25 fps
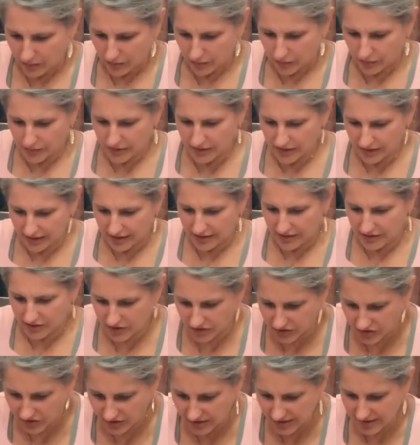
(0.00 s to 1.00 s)
really to
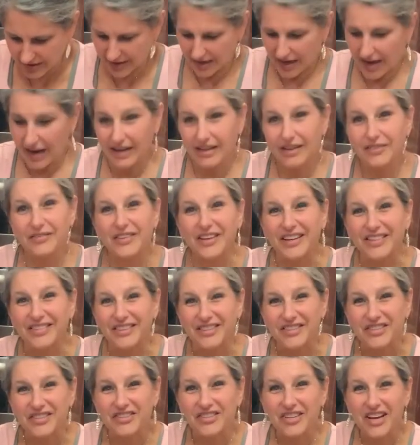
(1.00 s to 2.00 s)
just kind of get the
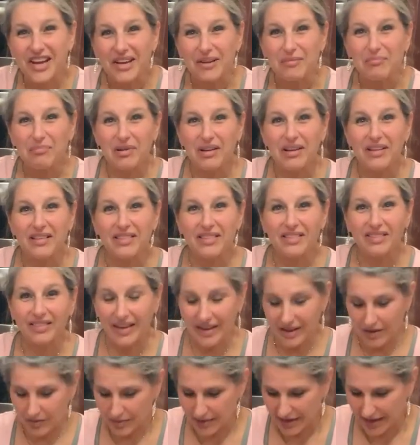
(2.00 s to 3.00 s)
shape
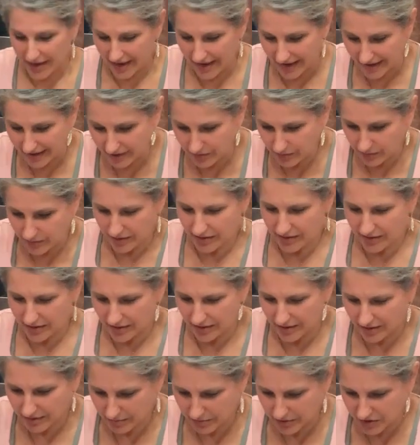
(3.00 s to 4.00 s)
like we had with the
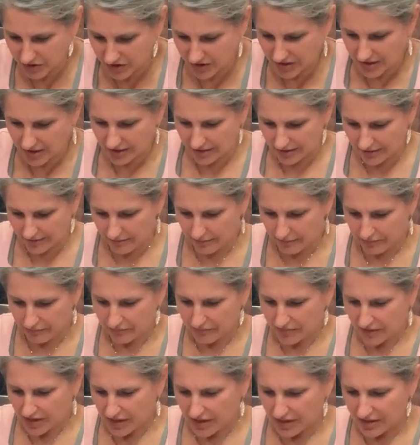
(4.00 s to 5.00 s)
machine.
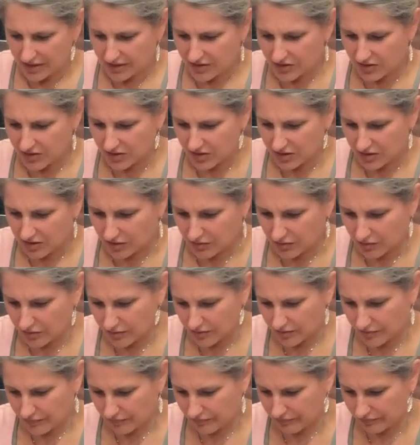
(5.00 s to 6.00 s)
So,
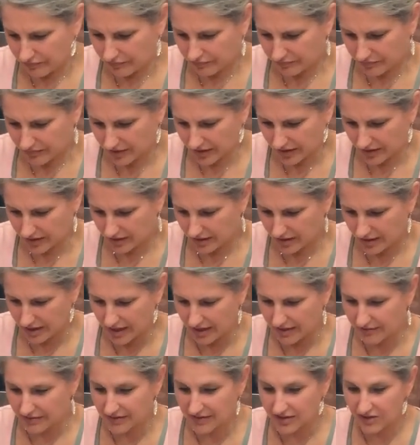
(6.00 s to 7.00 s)
and
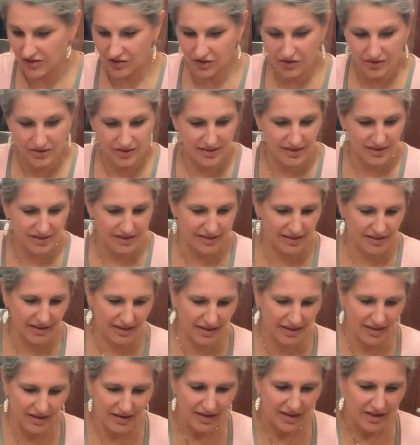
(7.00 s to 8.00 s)
if it starts to stick,
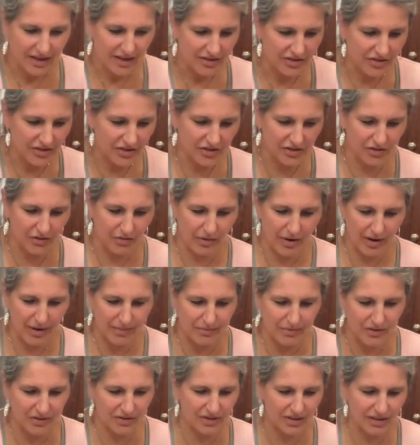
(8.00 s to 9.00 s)
just grab
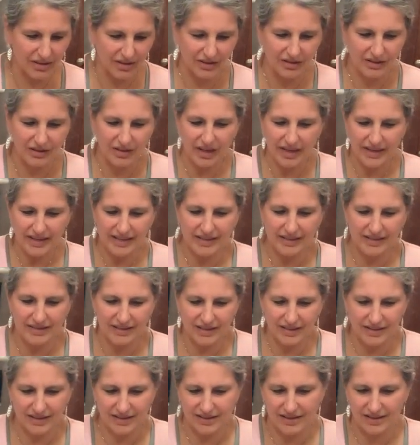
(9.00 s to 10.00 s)
just a light
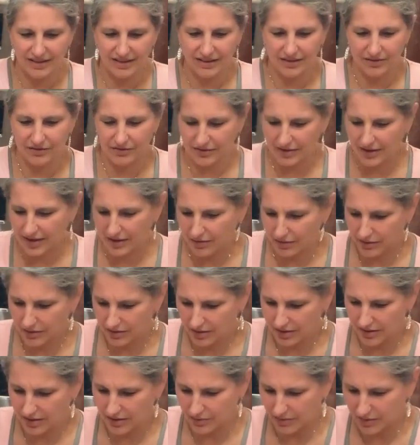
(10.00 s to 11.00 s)
dusting of flour
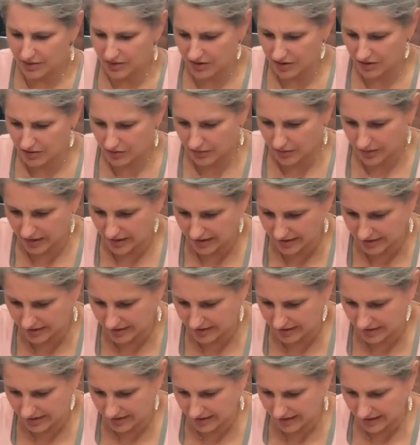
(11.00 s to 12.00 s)
because we don't want it to
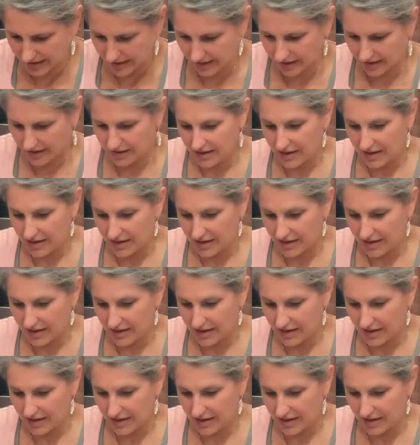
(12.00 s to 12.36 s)
stick